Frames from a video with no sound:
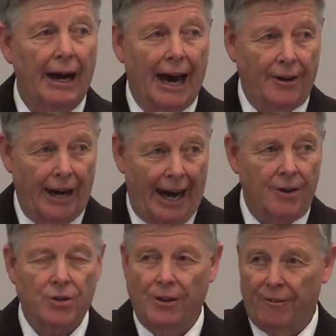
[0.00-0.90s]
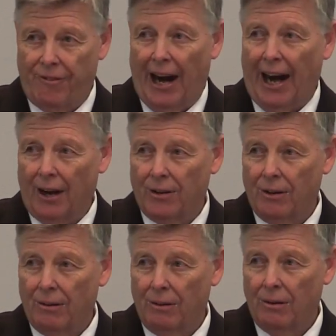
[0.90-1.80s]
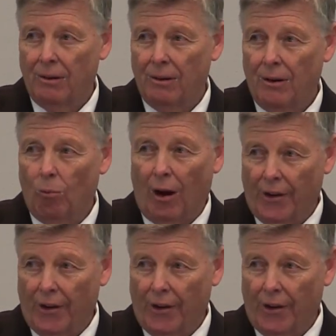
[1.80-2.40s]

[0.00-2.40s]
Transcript: and to answer the fact why